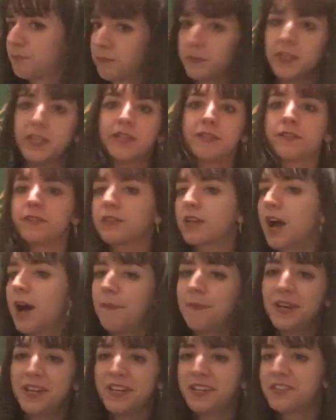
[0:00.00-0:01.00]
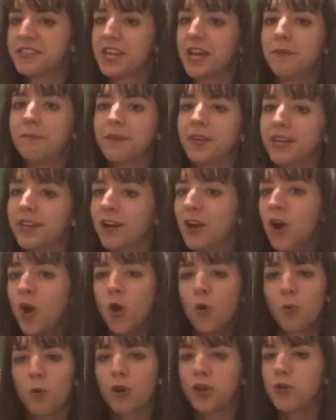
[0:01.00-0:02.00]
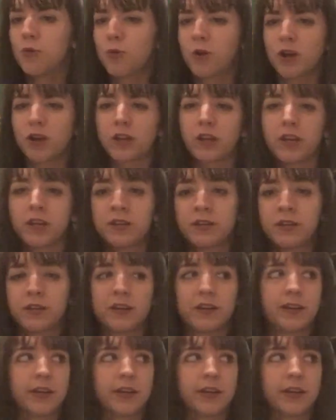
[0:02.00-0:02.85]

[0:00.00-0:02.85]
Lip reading: Please comment and tell me where you work and